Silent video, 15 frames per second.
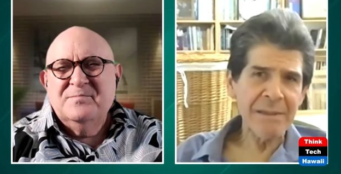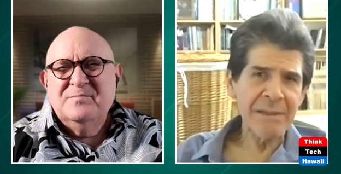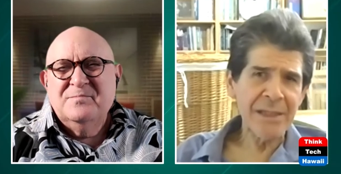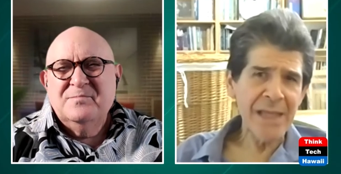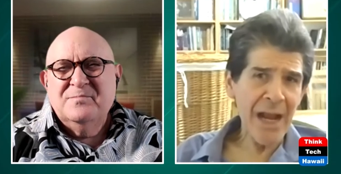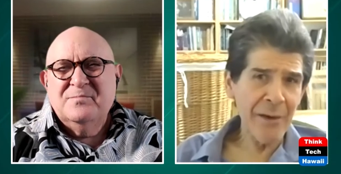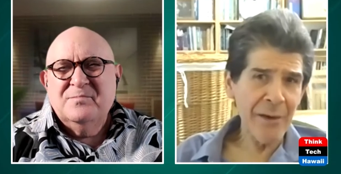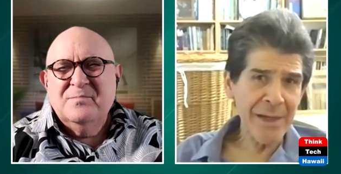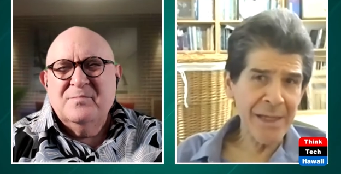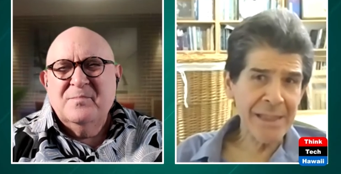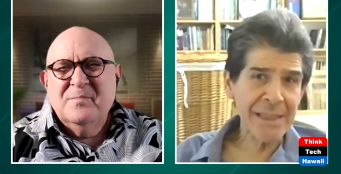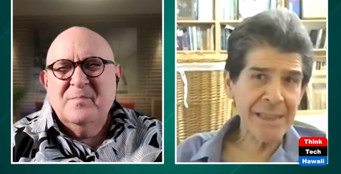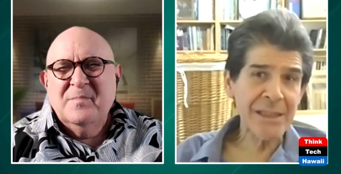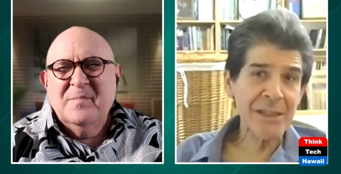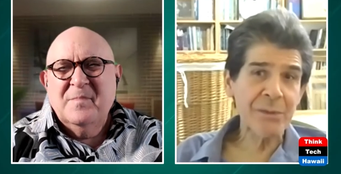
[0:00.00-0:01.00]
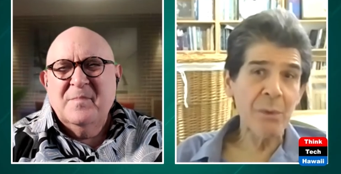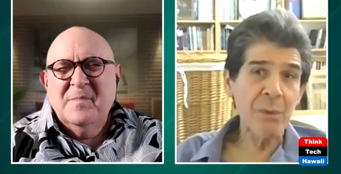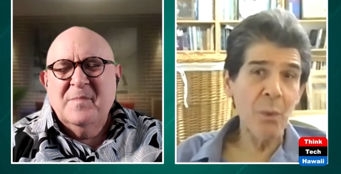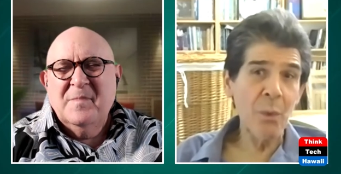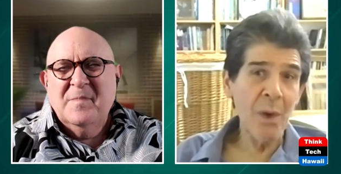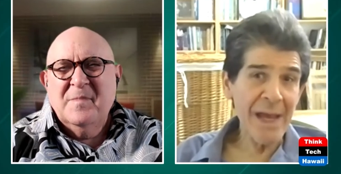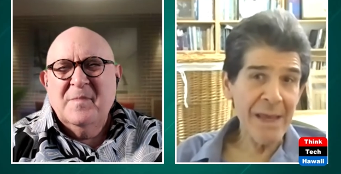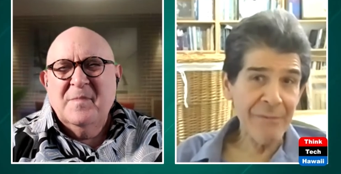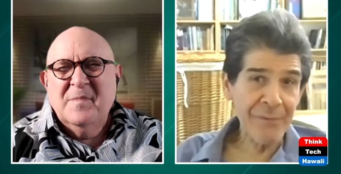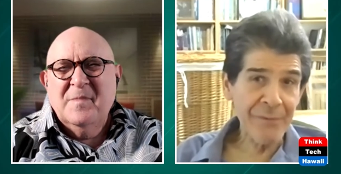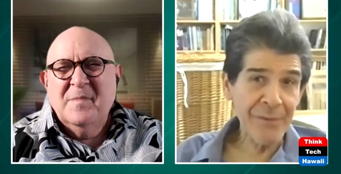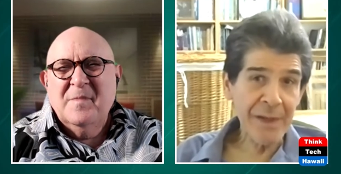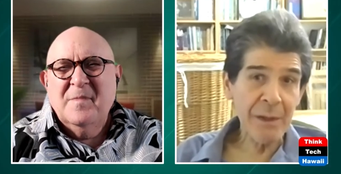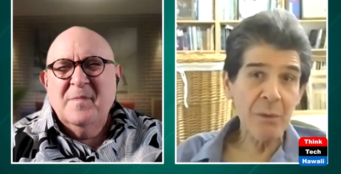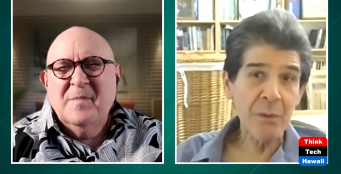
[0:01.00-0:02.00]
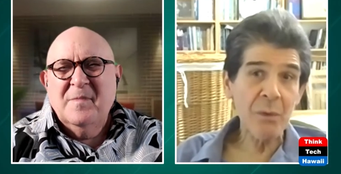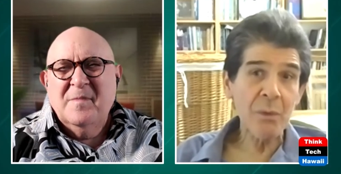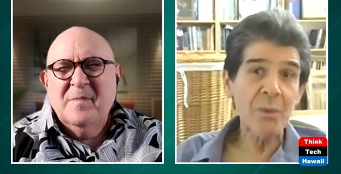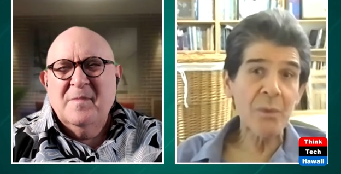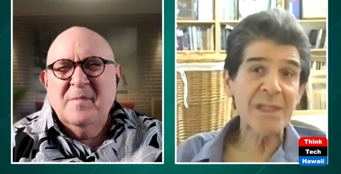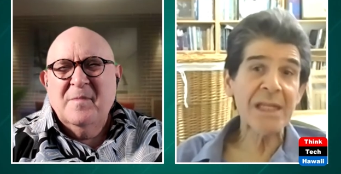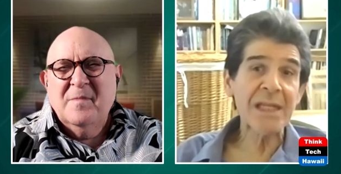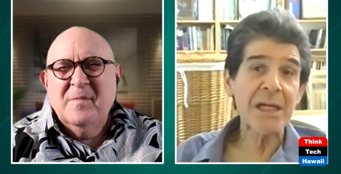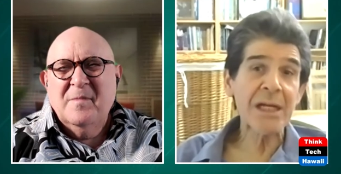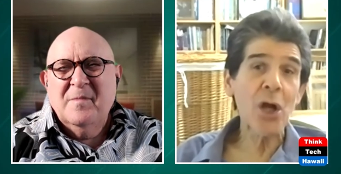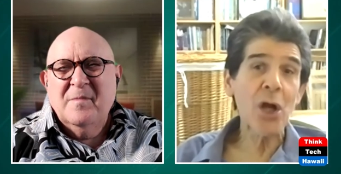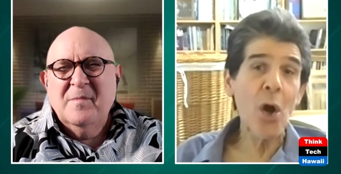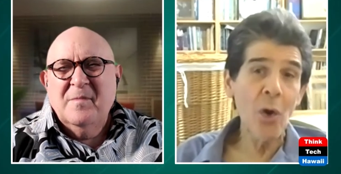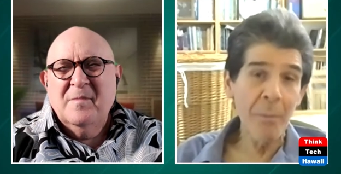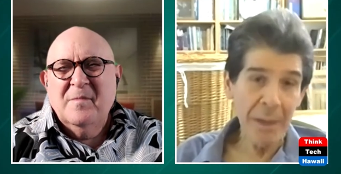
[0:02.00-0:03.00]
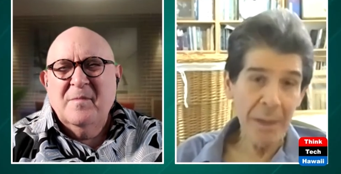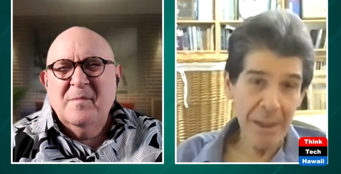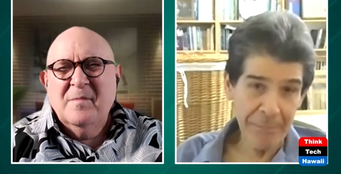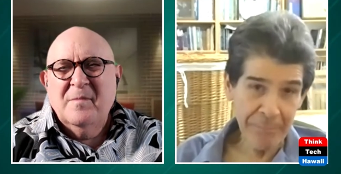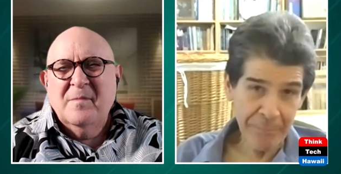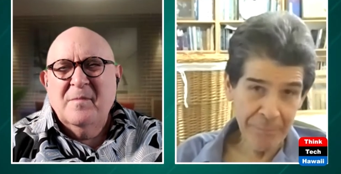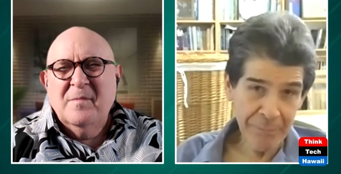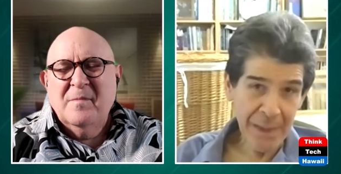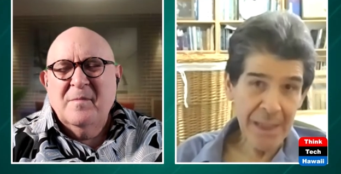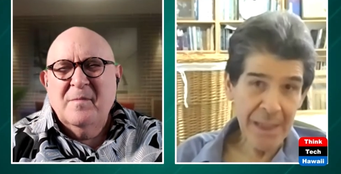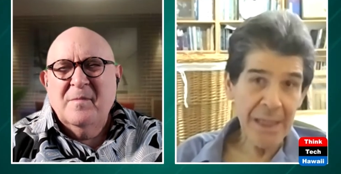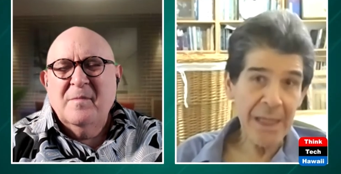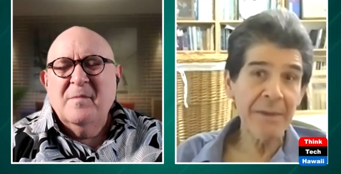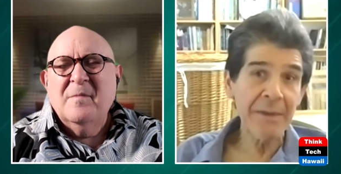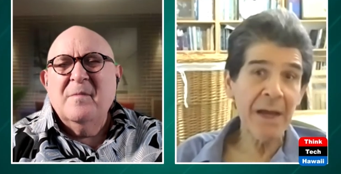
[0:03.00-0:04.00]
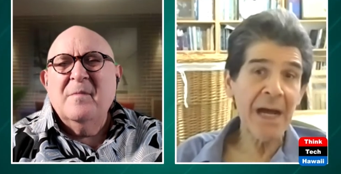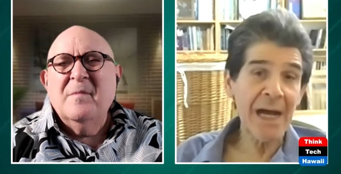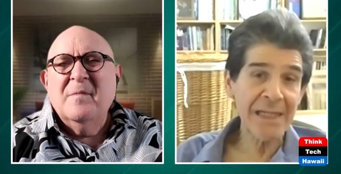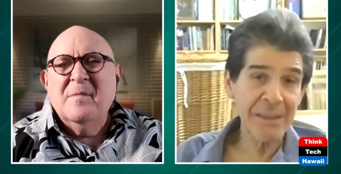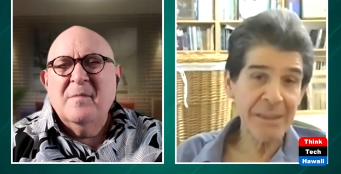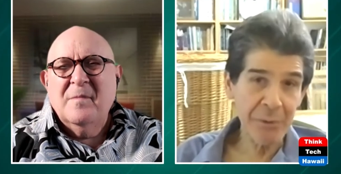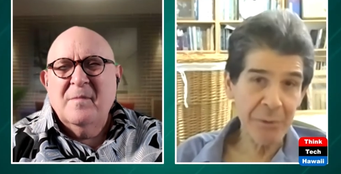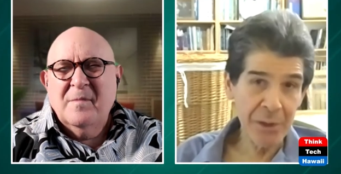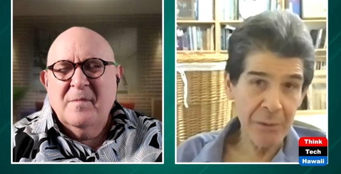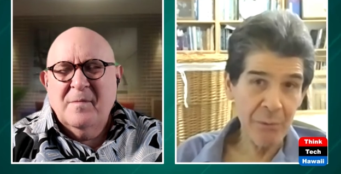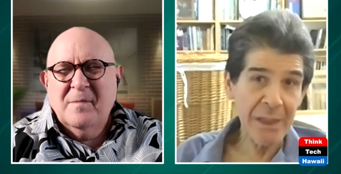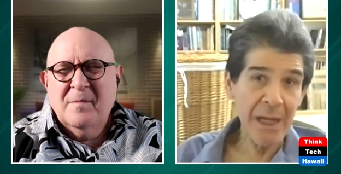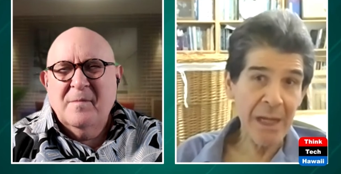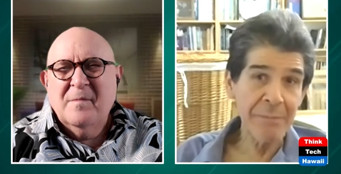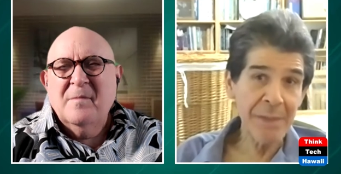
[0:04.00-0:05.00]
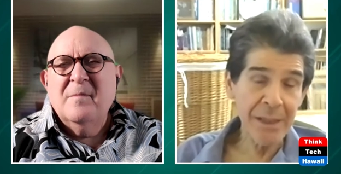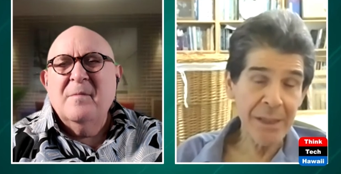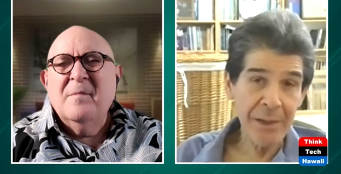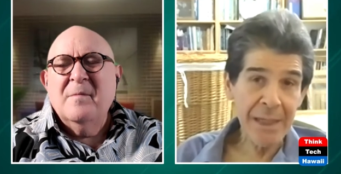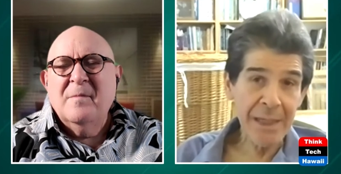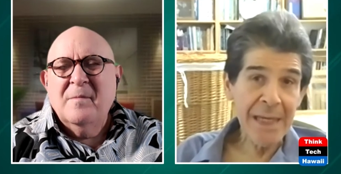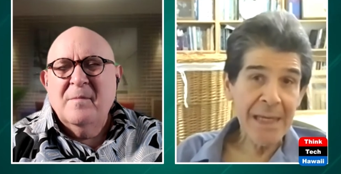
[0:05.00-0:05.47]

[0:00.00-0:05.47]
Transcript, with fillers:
Speaker 1: Darius's wife was in a coma in the hospital with Amir.